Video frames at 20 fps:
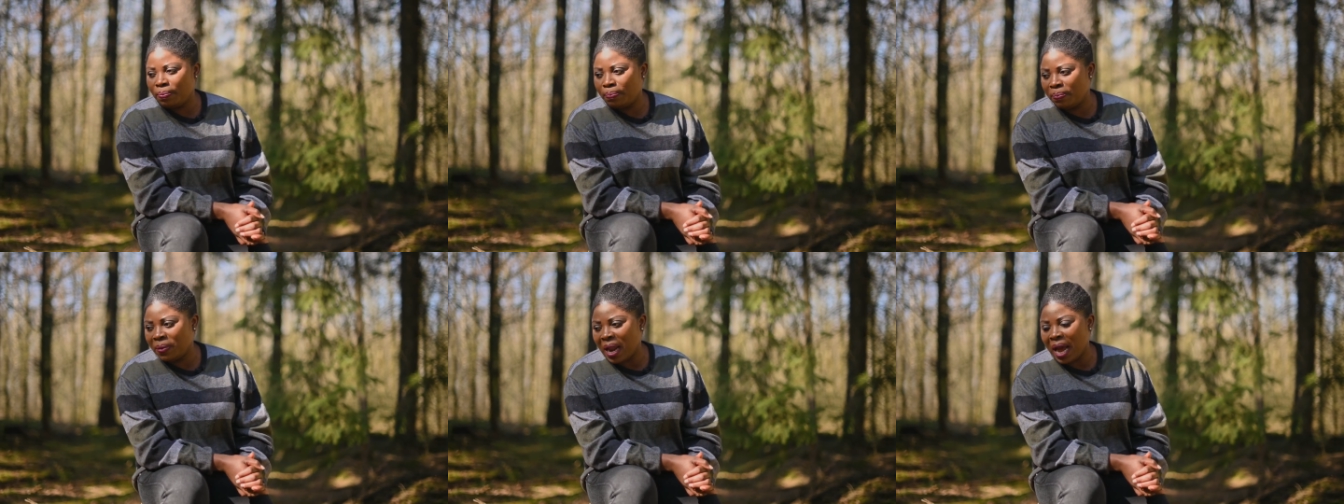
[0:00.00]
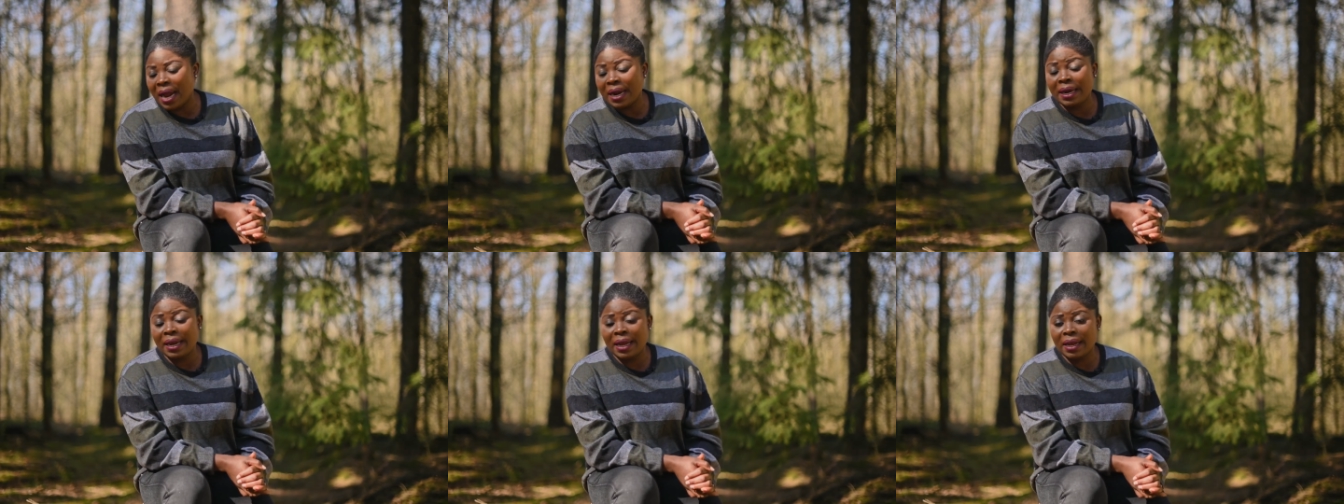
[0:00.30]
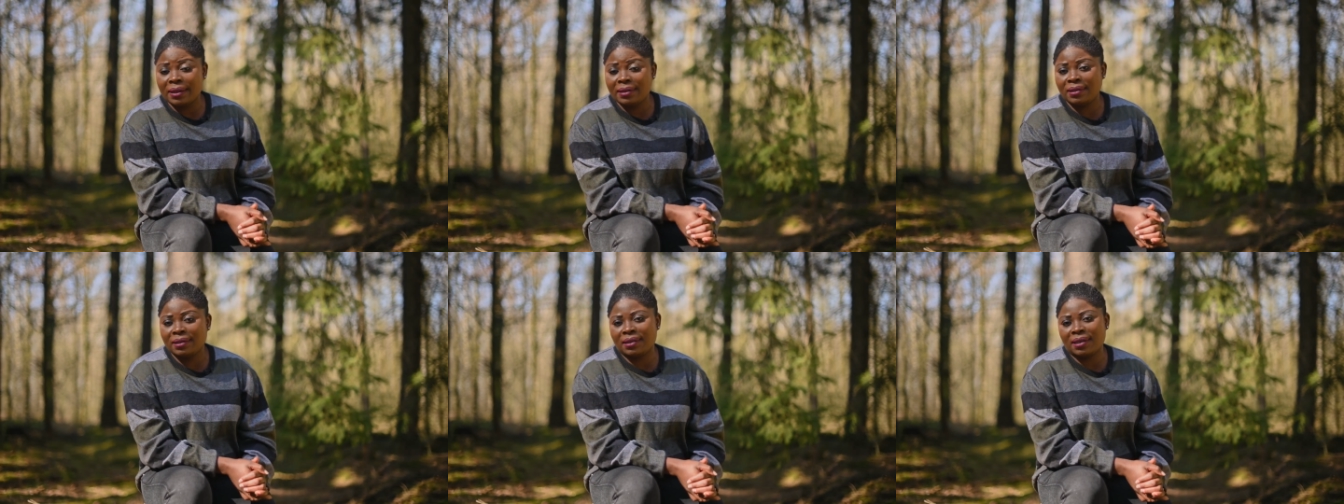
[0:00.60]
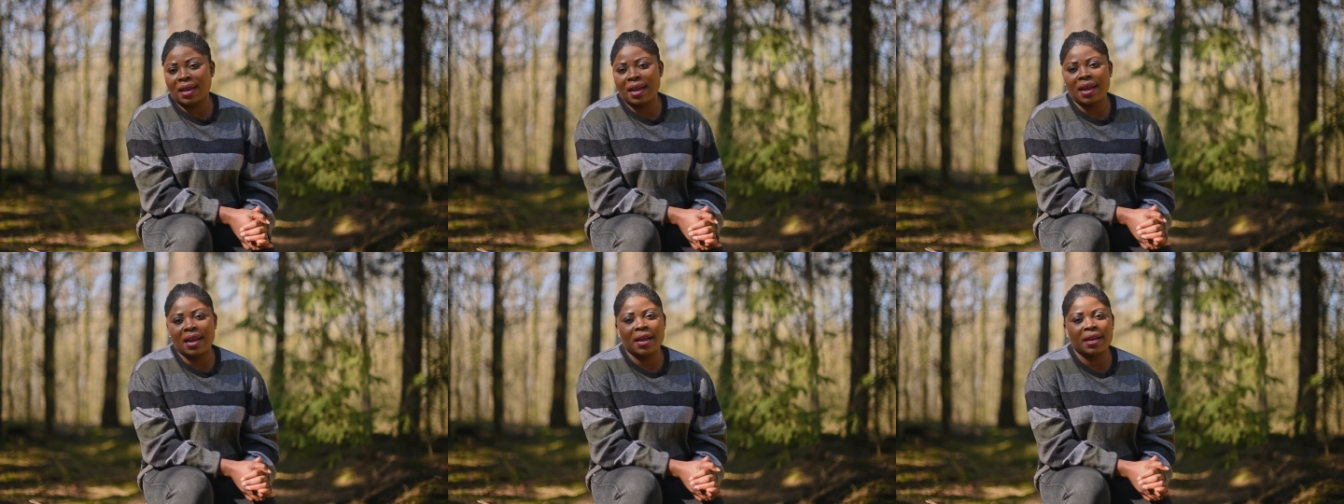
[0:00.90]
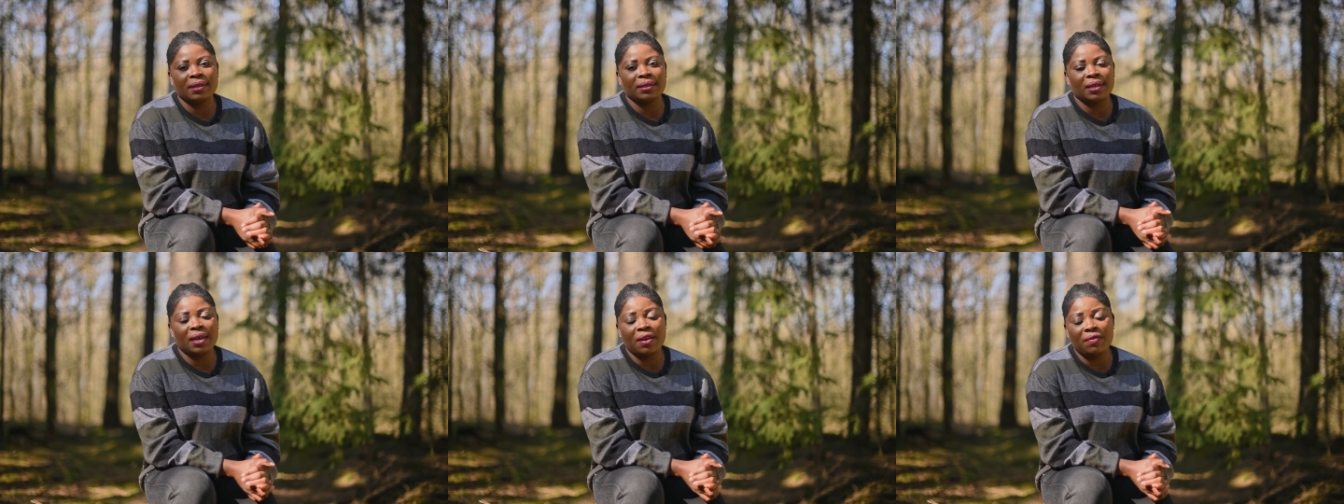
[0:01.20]
plan it
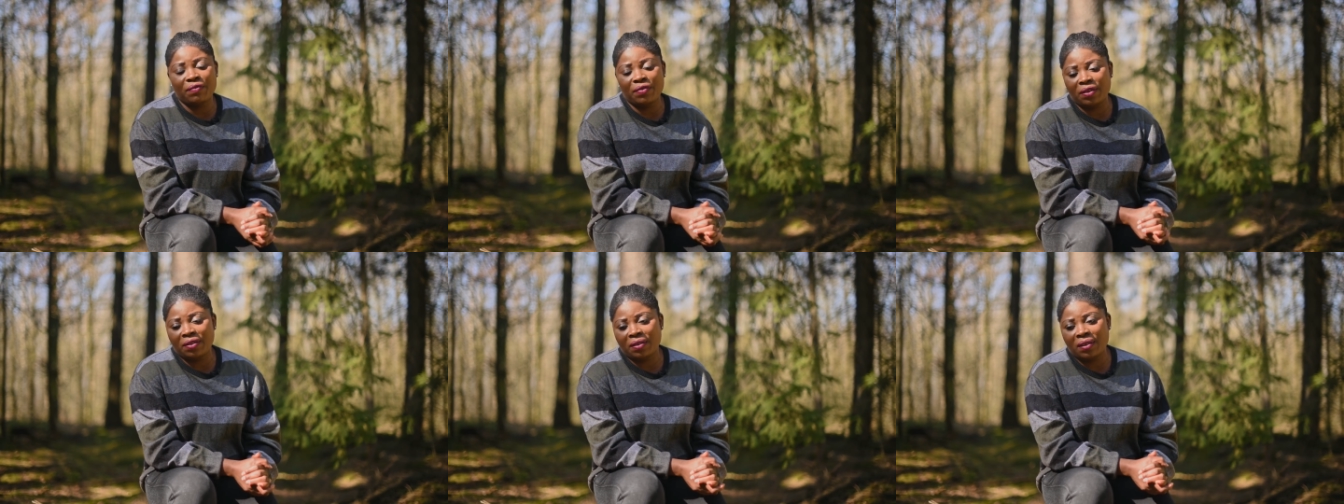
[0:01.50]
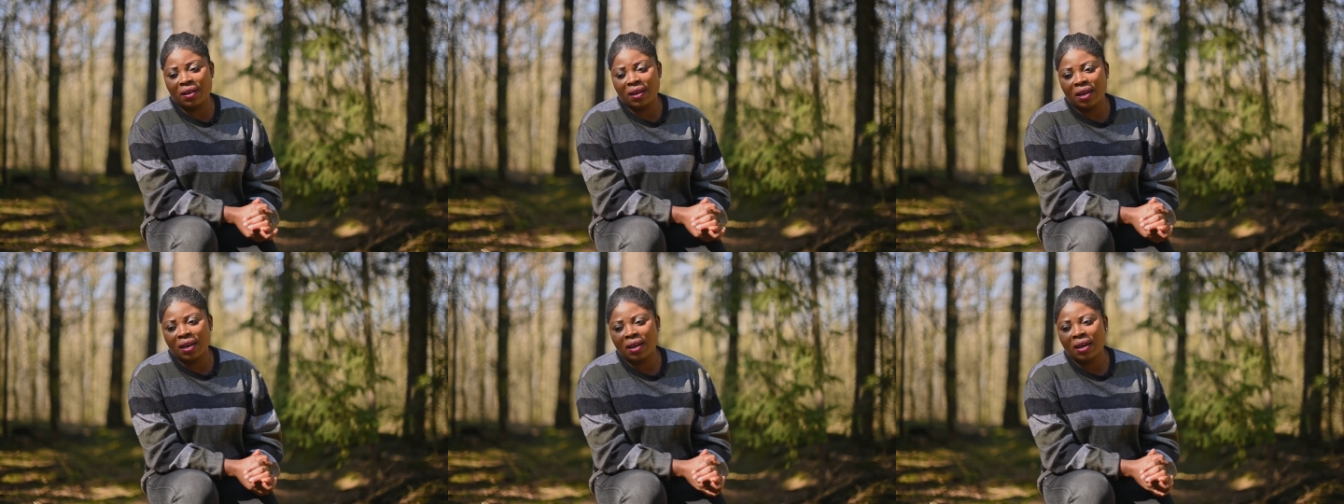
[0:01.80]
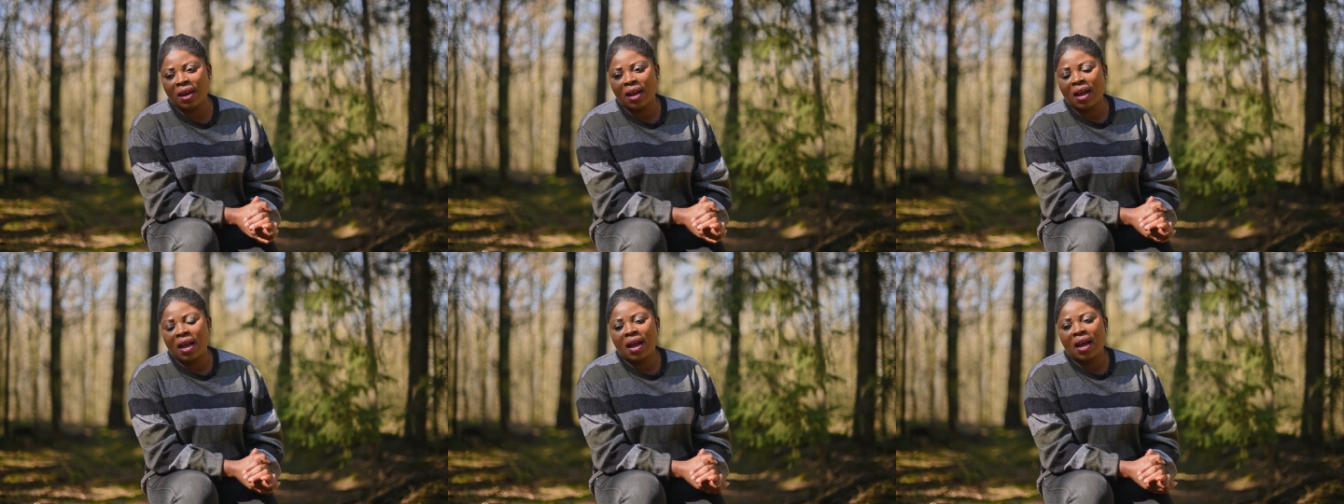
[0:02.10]
and everything.